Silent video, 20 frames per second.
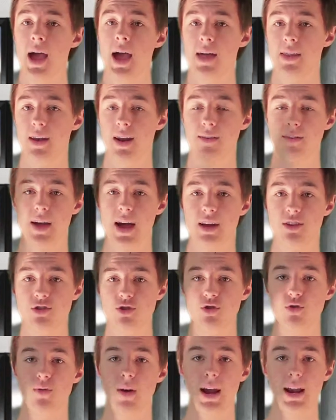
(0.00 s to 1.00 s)
And then I've got
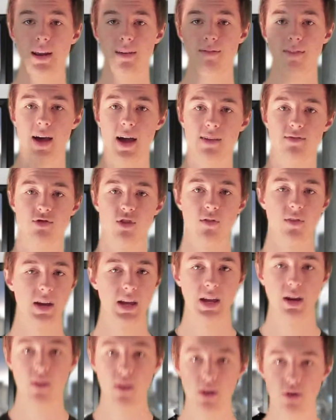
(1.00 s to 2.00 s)
two 85s over
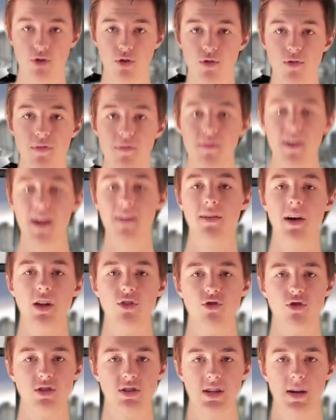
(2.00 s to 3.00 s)
here and two
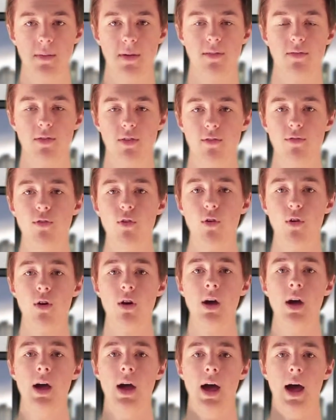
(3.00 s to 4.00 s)
500s coming from the
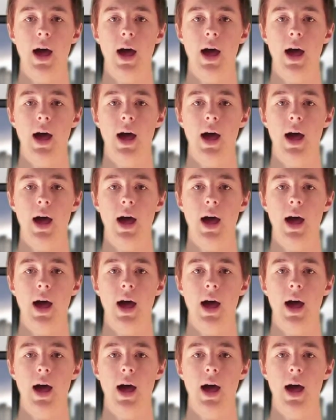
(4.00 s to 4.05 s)
floor.